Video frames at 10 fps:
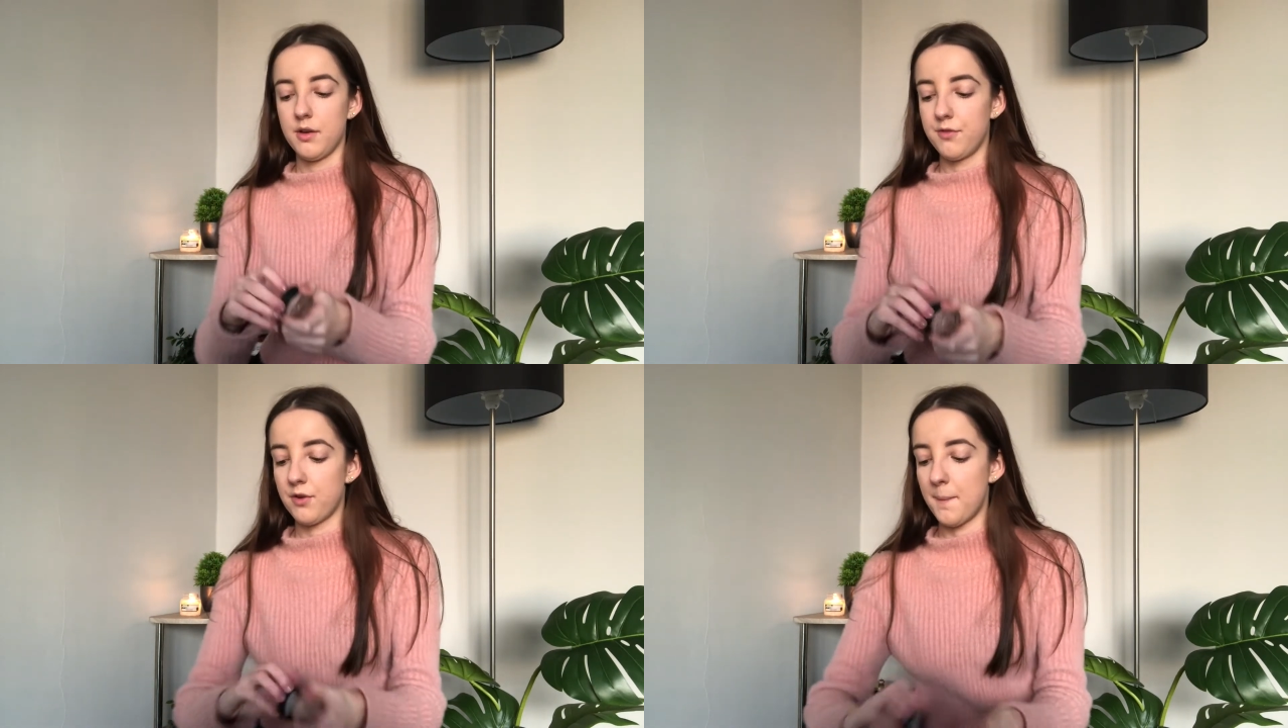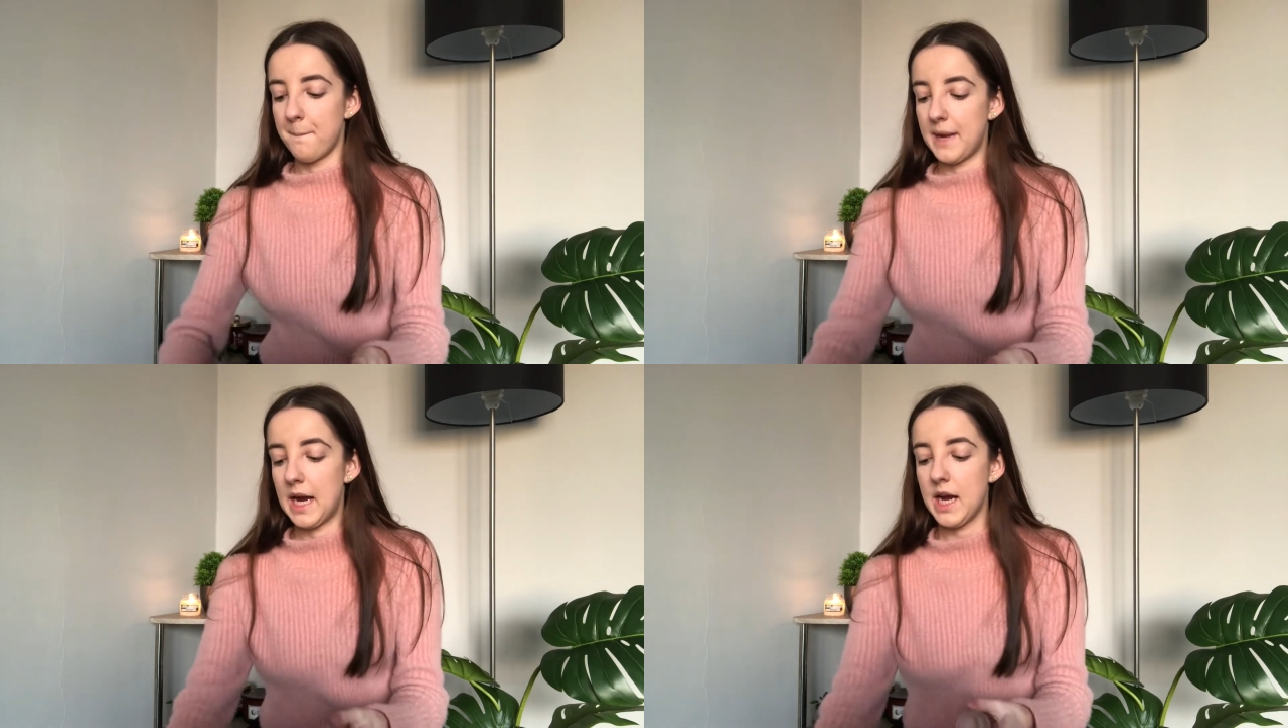from
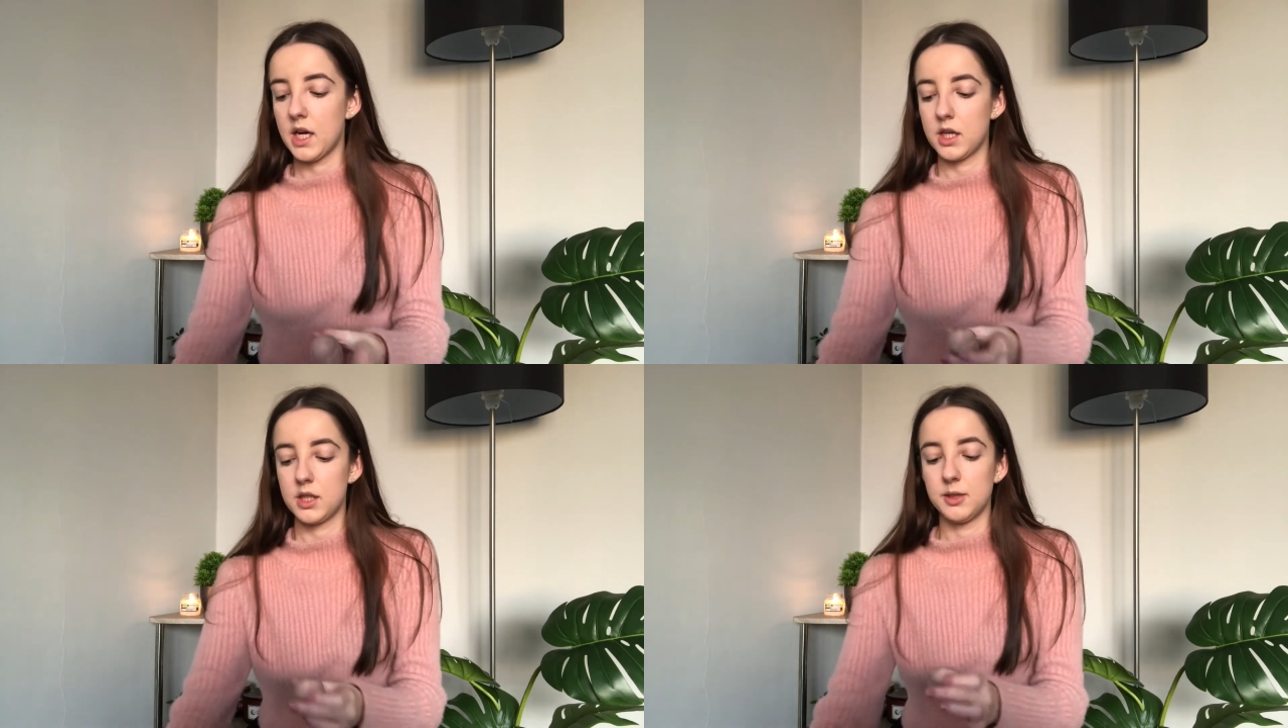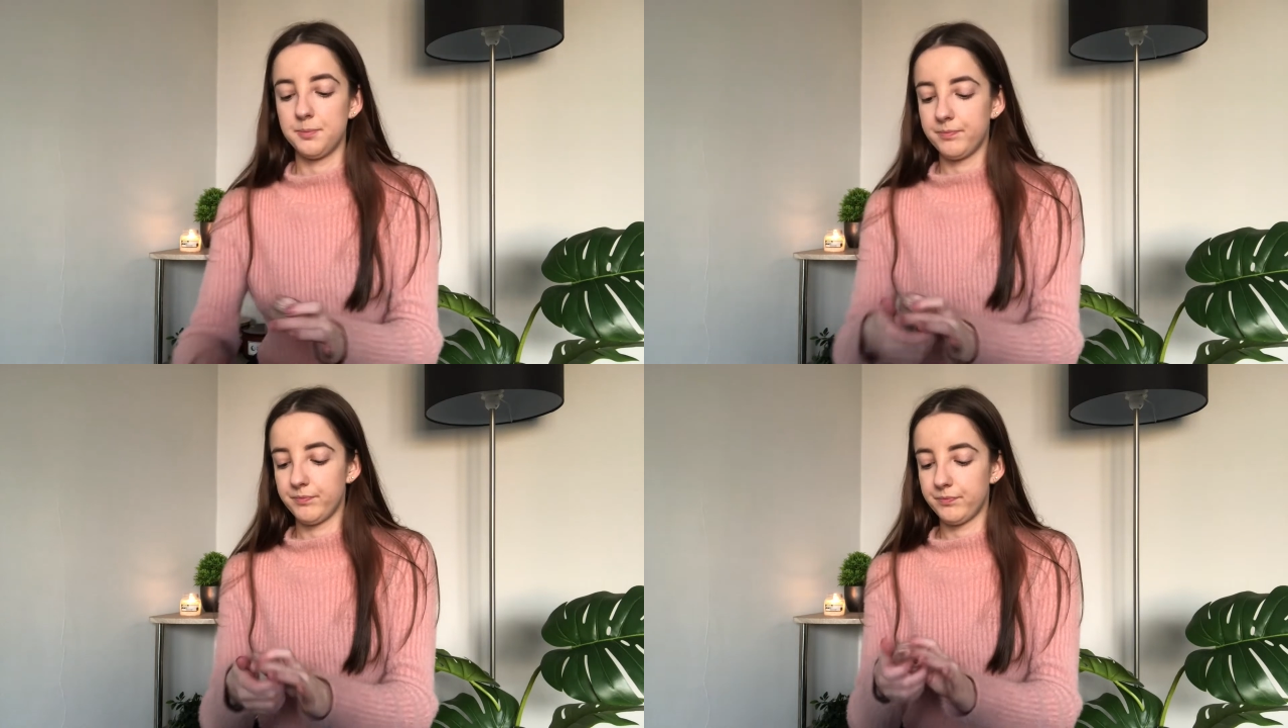MAC.
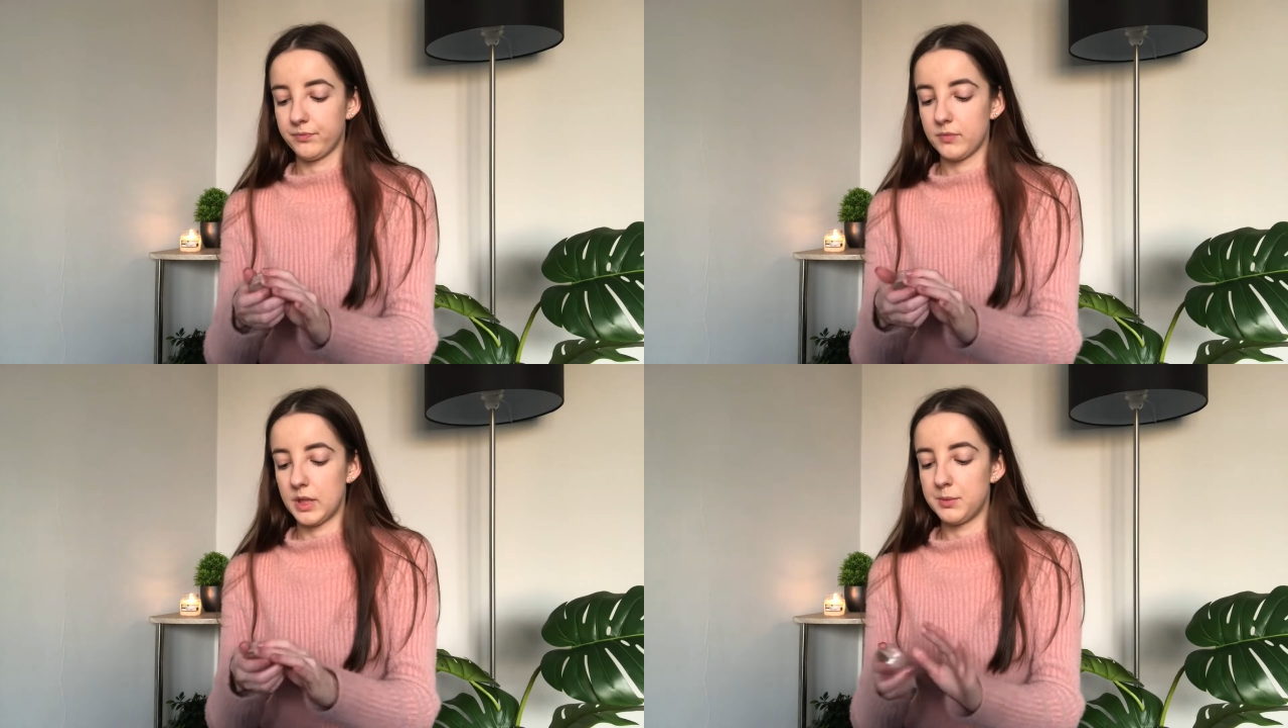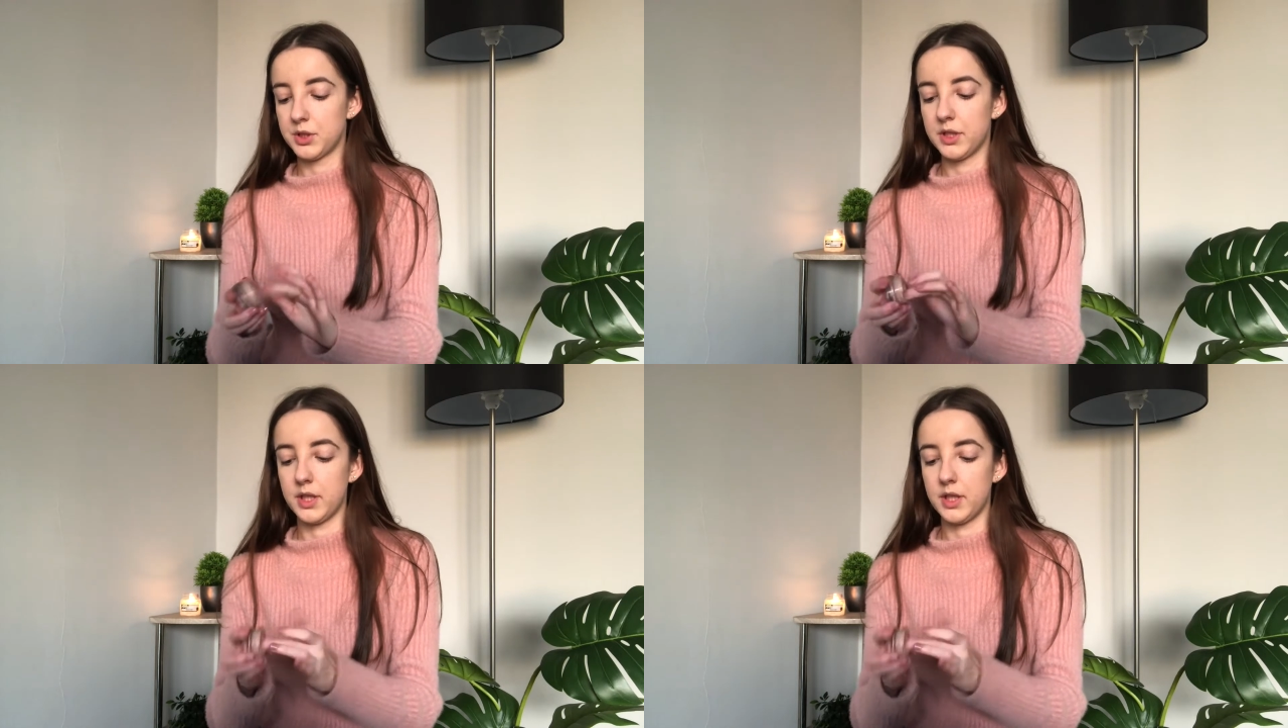I'm just going